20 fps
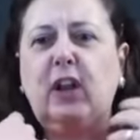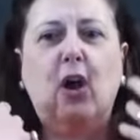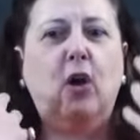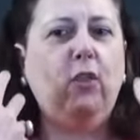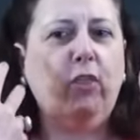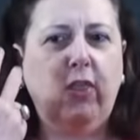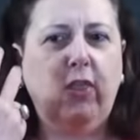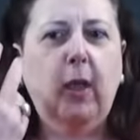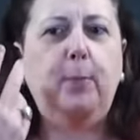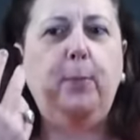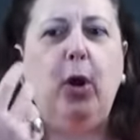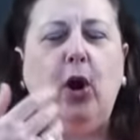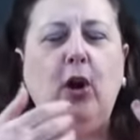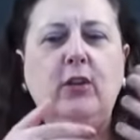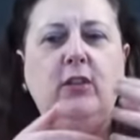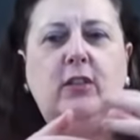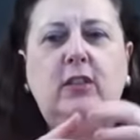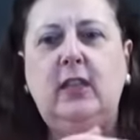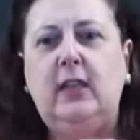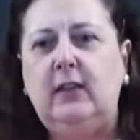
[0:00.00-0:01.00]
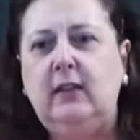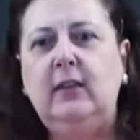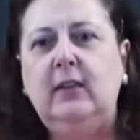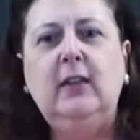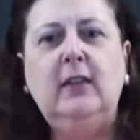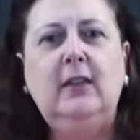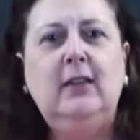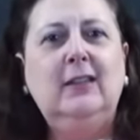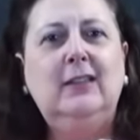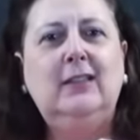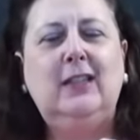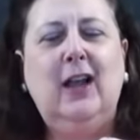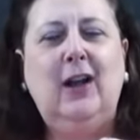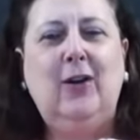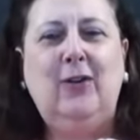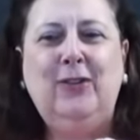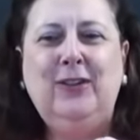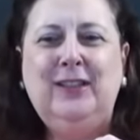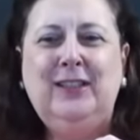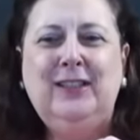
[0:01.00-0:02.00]
you know, the person. So,
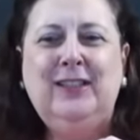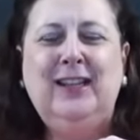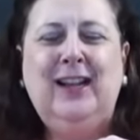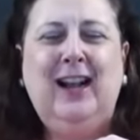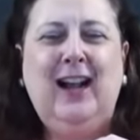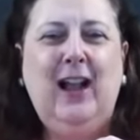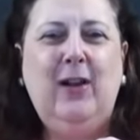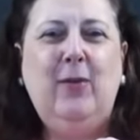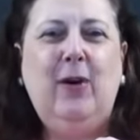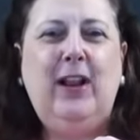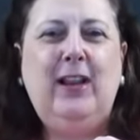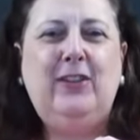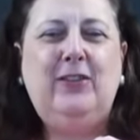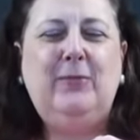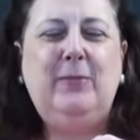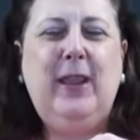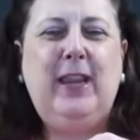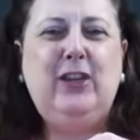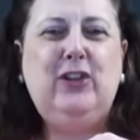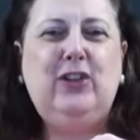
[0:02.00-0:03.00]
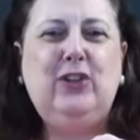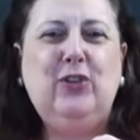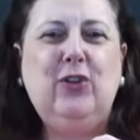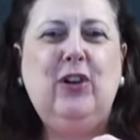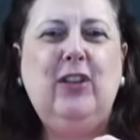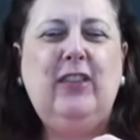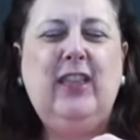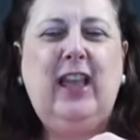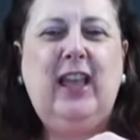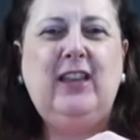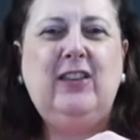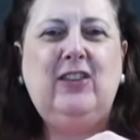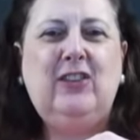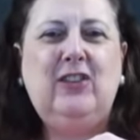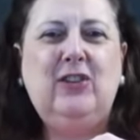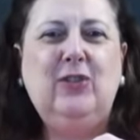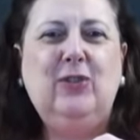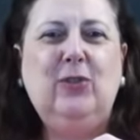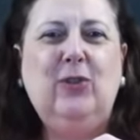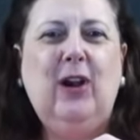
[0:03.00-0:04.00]
uh, I want to make sure
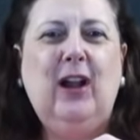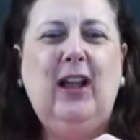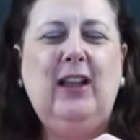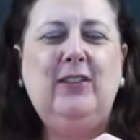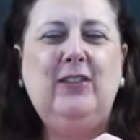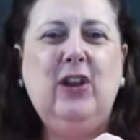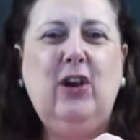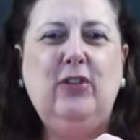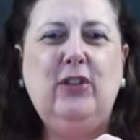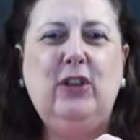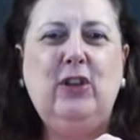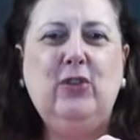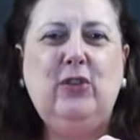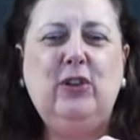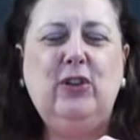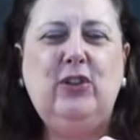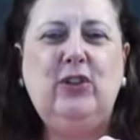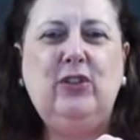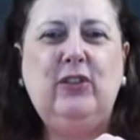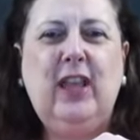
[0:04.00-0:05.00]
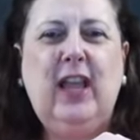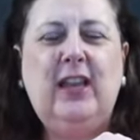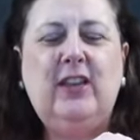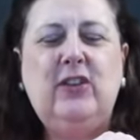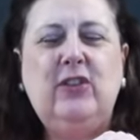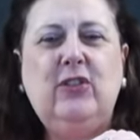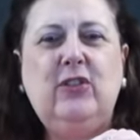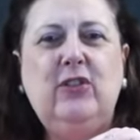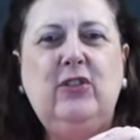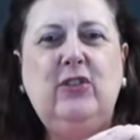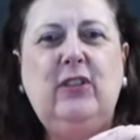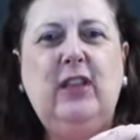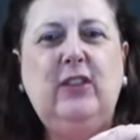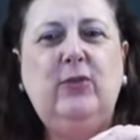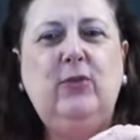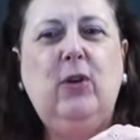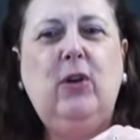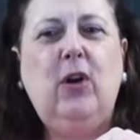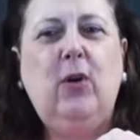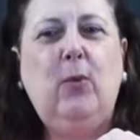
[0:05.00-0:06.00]
that you uh, know that you can do that, and you can do
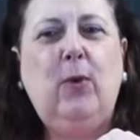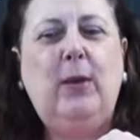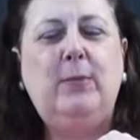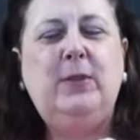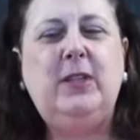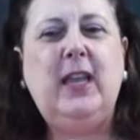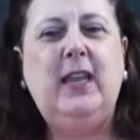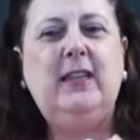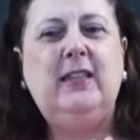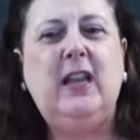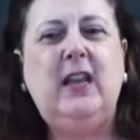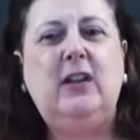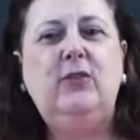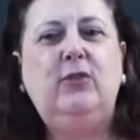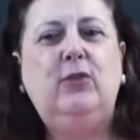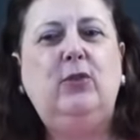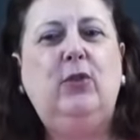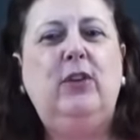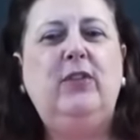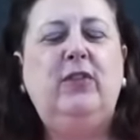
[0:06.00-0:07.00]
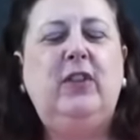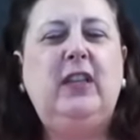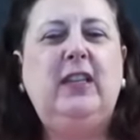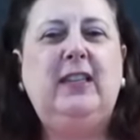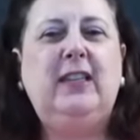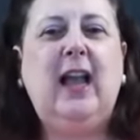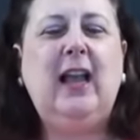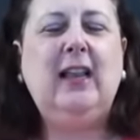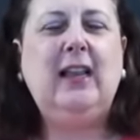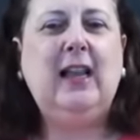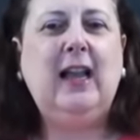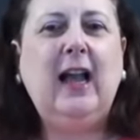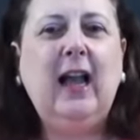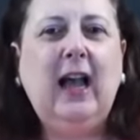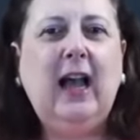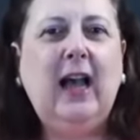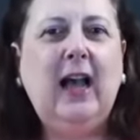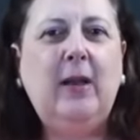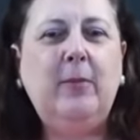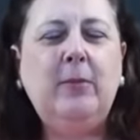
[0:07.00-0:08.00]
that through our website,
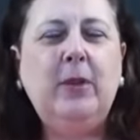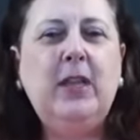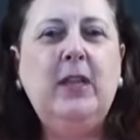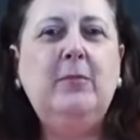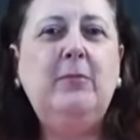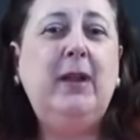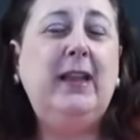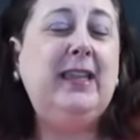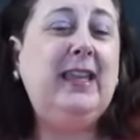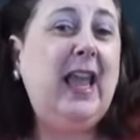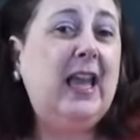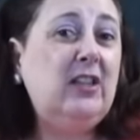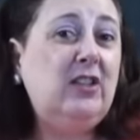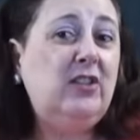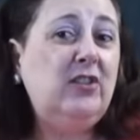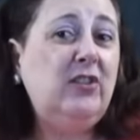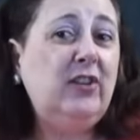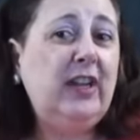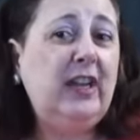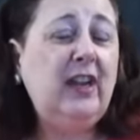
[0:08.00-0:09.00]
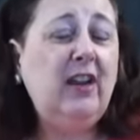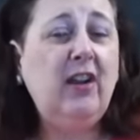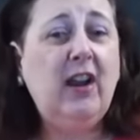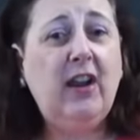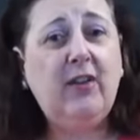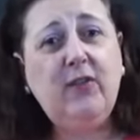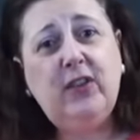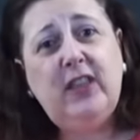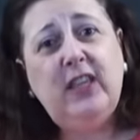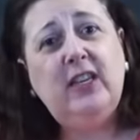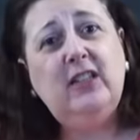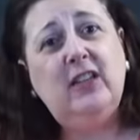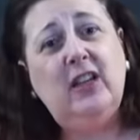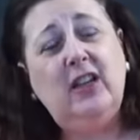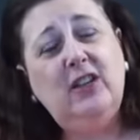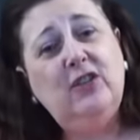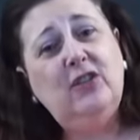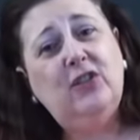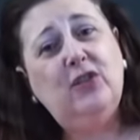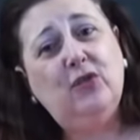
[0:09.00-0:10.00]
drloriv.com. My guests are here. Everything's
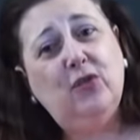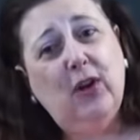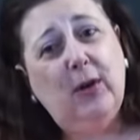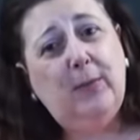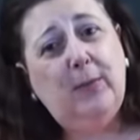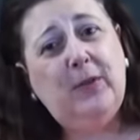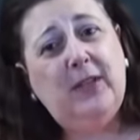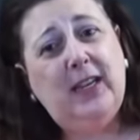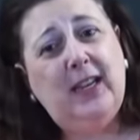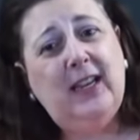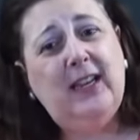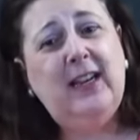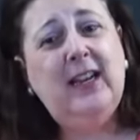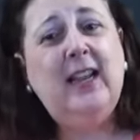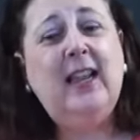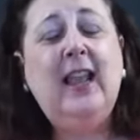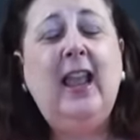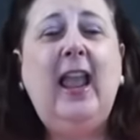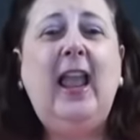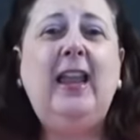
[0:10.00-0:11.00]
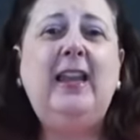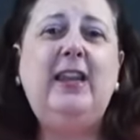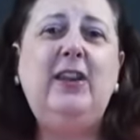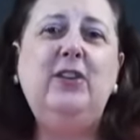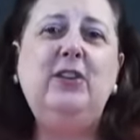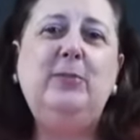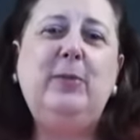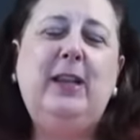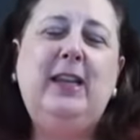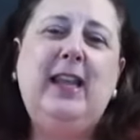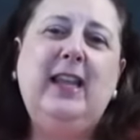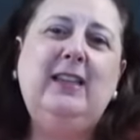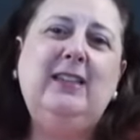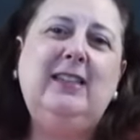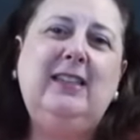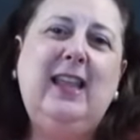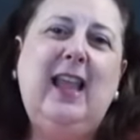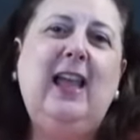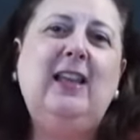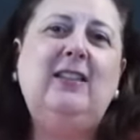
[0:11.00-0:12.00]
unscripted. And here's my next